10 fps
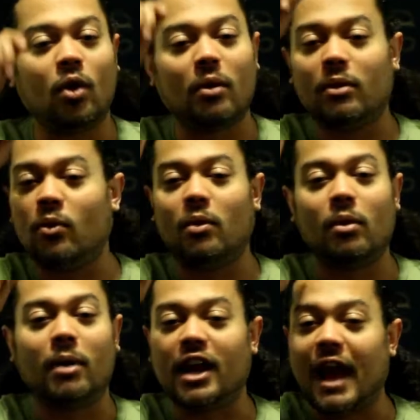What?
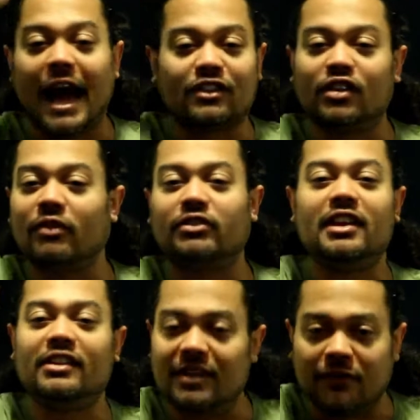Hats off to
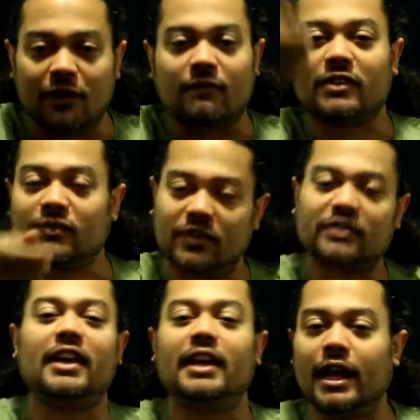DC for
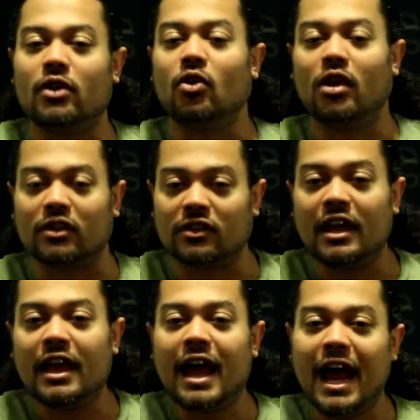saying that though, because
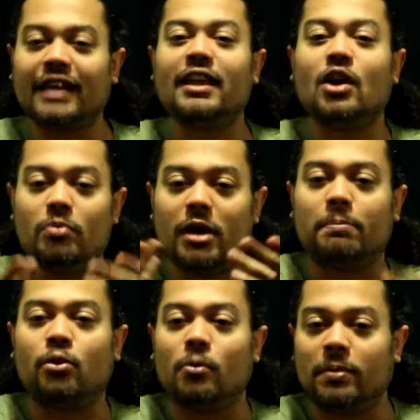I think it would be
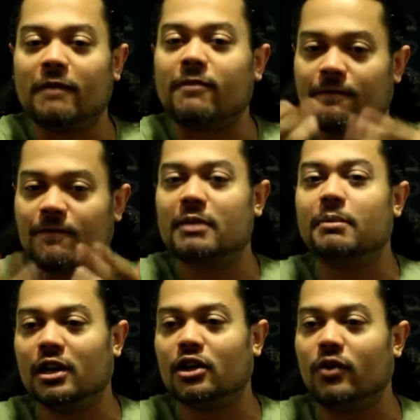appropriate for a
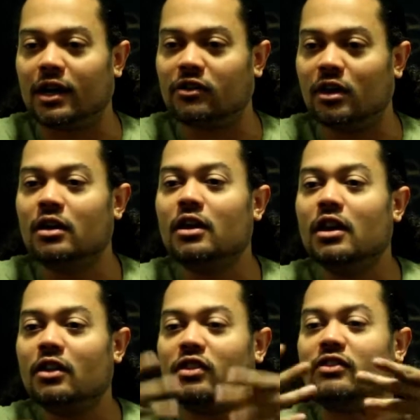female director
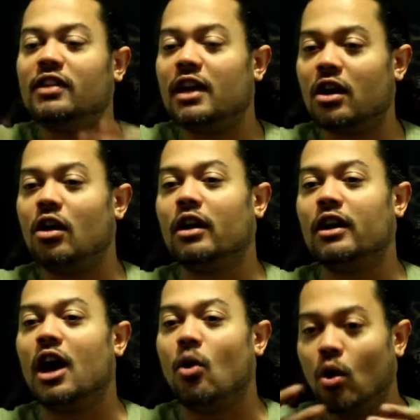to take on
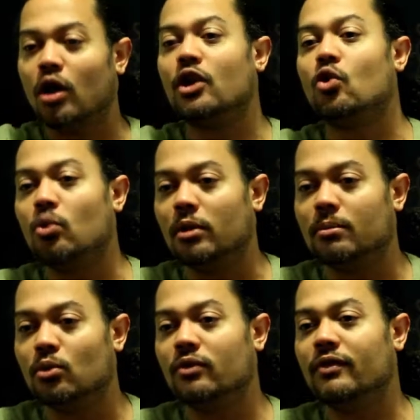a Wonder Woman
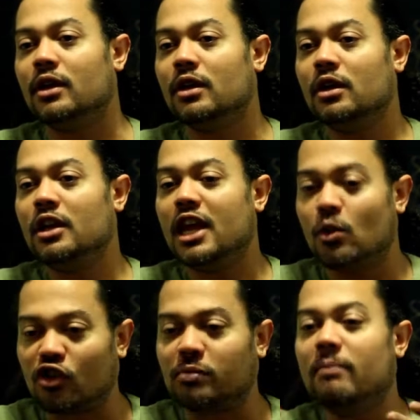movie. It
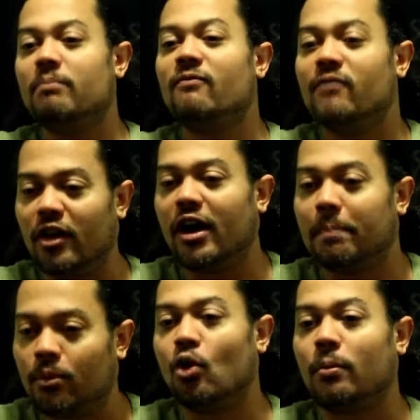would just be very
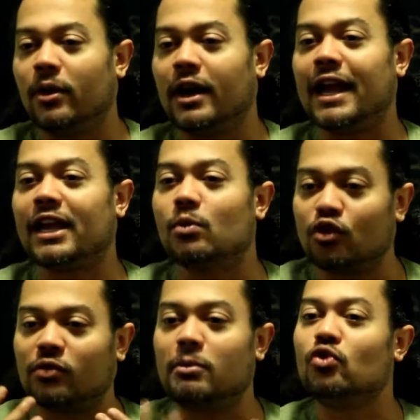appropriate. Like, it would
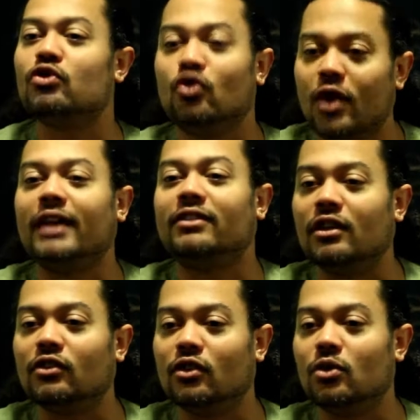just be the right
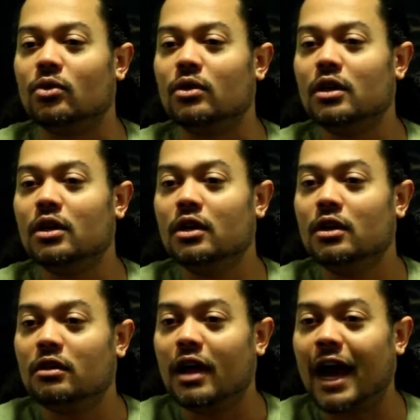thing to do.
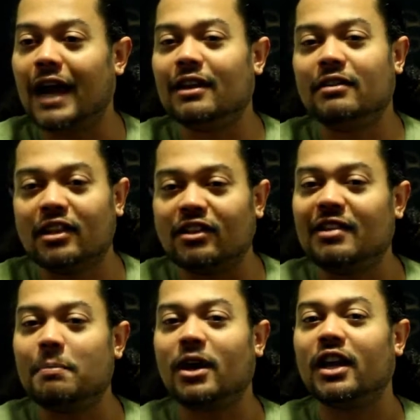And
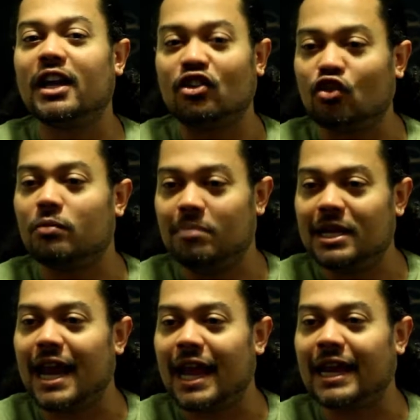typically, it shouldn't be
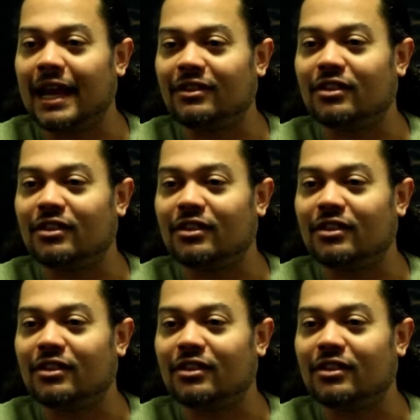like that.